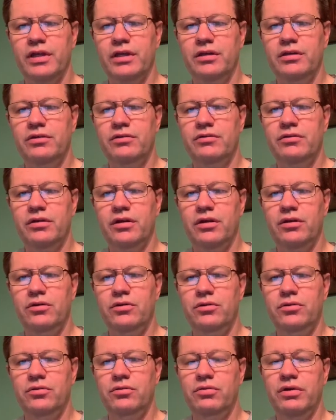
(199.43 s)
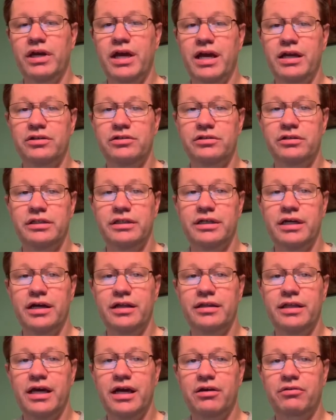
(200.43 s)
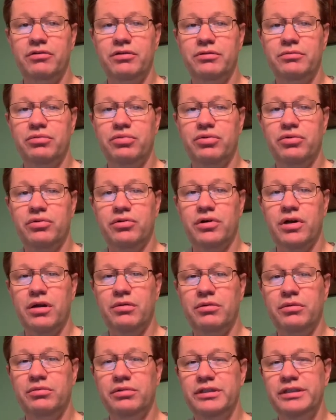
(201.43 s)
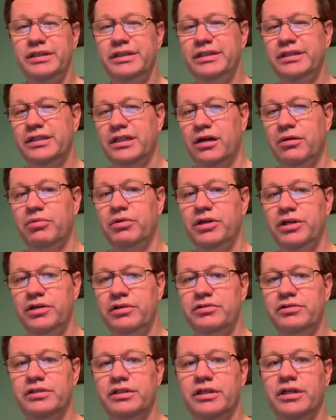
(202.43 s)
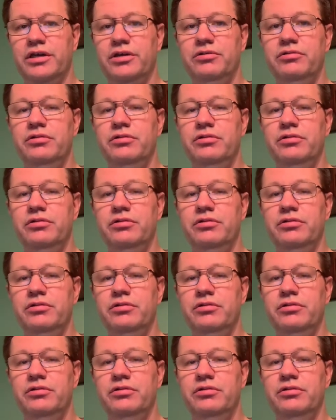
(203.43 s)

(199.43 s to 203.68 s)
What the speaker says: So we actually got that one probably a couple years ago.